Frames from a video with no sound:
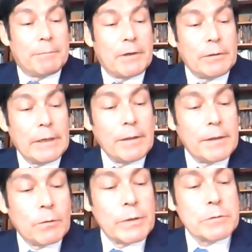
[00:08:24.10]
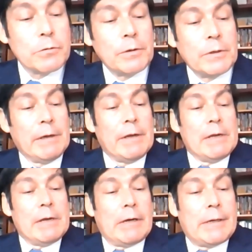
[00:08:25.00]
I've got another question
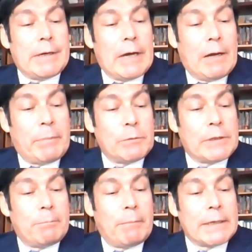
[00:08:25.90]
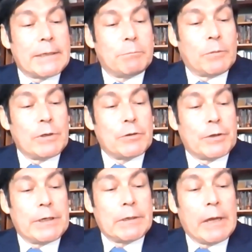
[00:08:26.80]
about the market
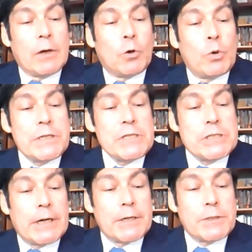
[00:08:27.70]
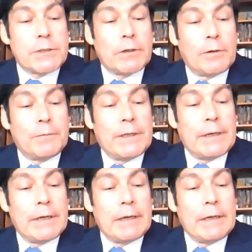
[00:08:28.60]
monitoring. Who is in charge of
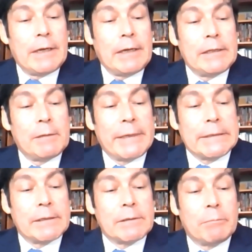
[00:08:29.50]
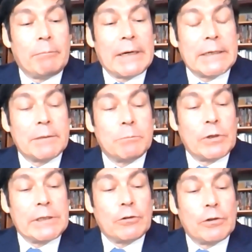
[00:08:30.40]
the independent market
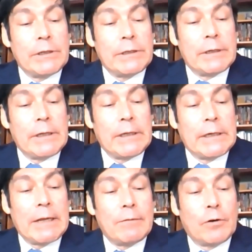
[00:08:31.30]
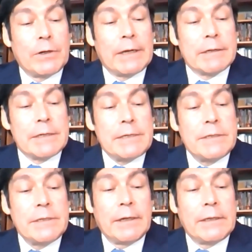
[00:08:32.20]
monitoring in California?
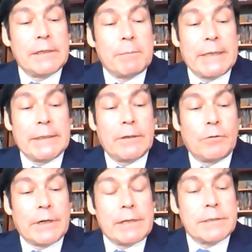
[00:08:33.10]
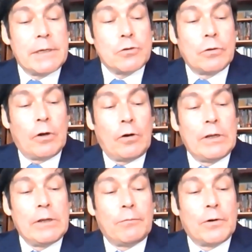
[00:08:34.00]
Is it an independent organization
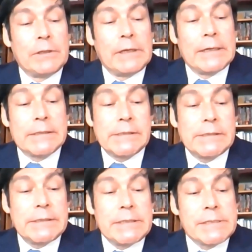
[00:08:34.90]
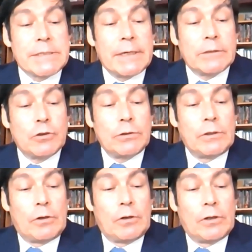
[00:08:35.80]
only for the electricity
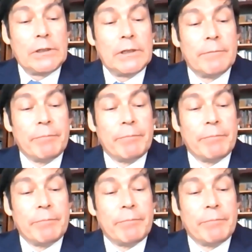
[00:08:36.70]
sector, or